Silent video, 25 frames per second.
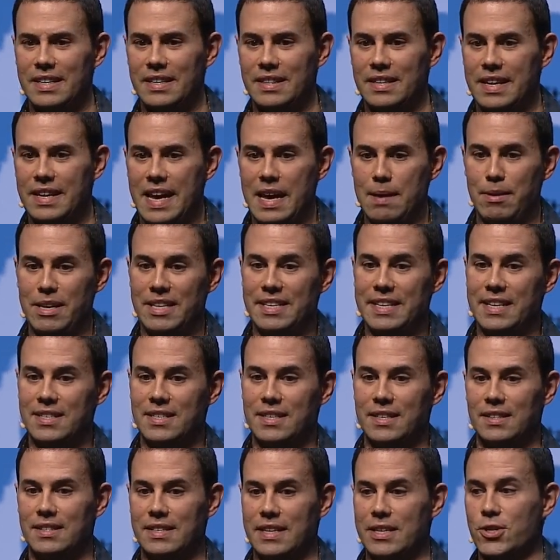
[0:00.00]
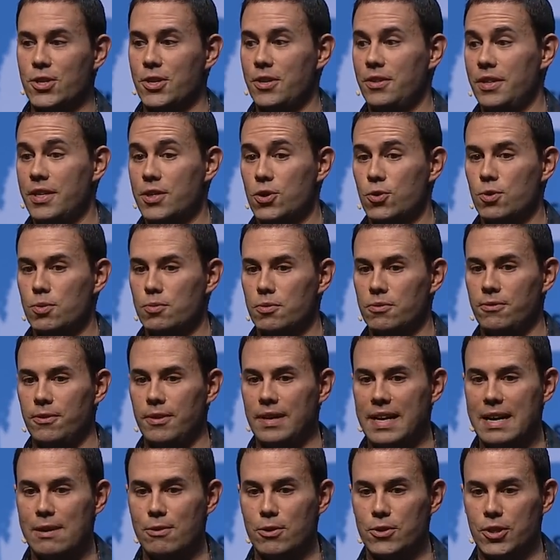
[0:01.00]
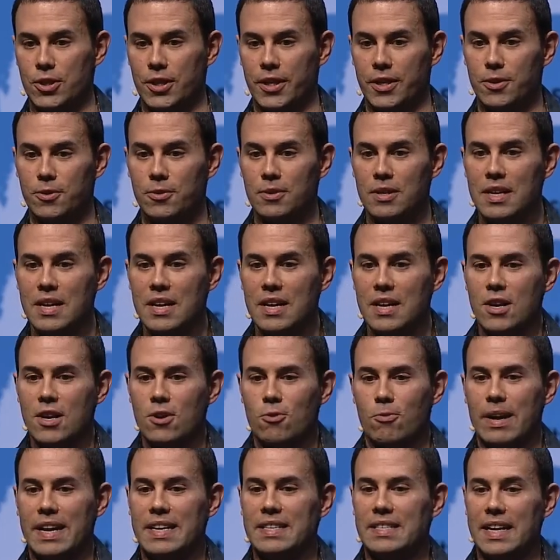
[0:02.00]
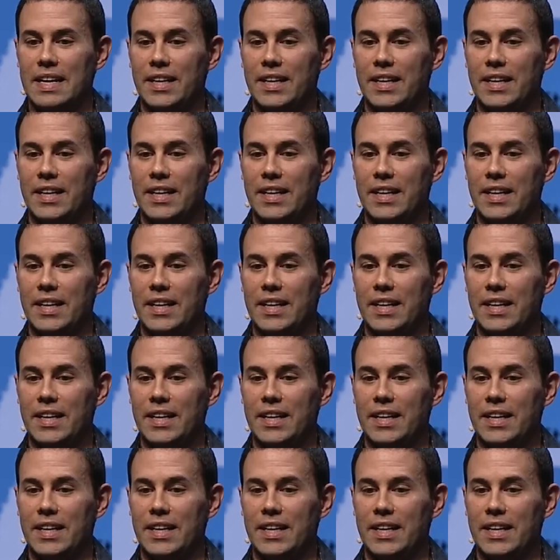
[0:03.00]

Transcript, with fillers: in the A/B testing session in this room a few hours ago, right?